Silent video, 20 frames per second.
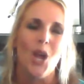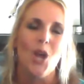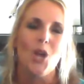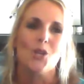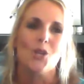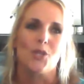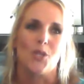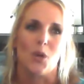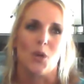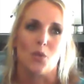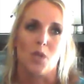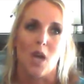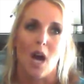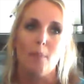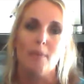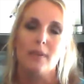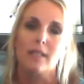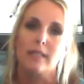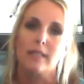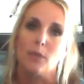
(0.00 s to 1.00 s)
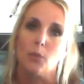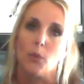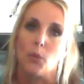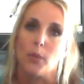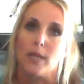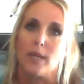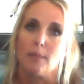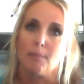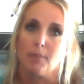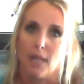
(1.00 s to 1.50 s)
So topically, when
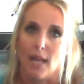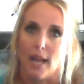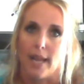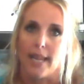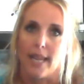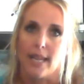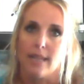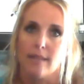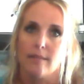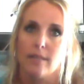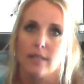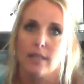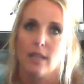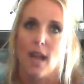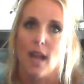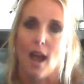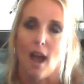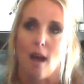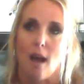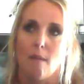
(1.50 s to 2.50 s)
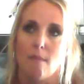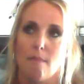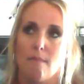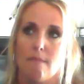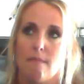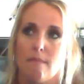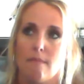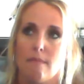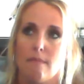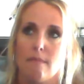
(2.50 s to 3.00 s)
we apply it,
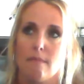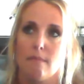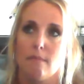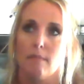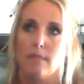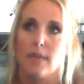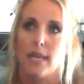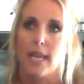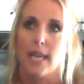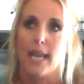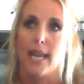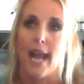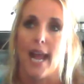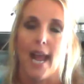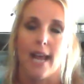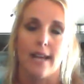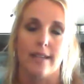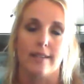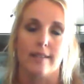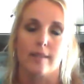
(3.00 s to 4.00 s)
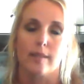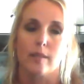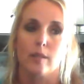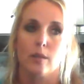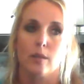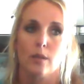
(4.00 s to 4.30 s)
it has